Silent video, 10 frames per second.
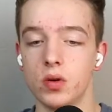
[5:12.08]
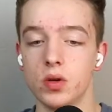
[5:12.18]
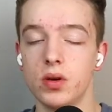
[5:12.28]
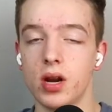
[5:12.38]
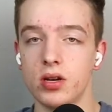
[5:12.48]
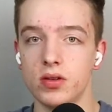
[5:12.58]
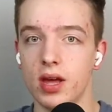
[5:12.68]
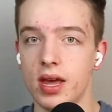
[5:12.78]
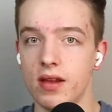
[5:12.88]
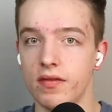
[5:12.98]
you cannot do
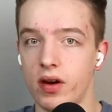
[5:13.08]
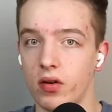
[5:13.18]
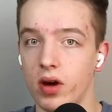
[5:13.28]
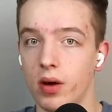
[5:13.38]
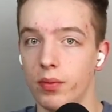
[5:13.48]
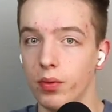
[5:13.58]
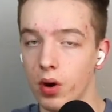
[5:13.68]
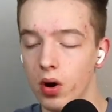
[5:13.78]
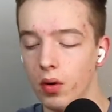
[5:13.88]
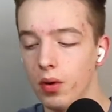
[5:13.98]
that in Final Cut
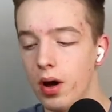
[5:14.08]
Pro.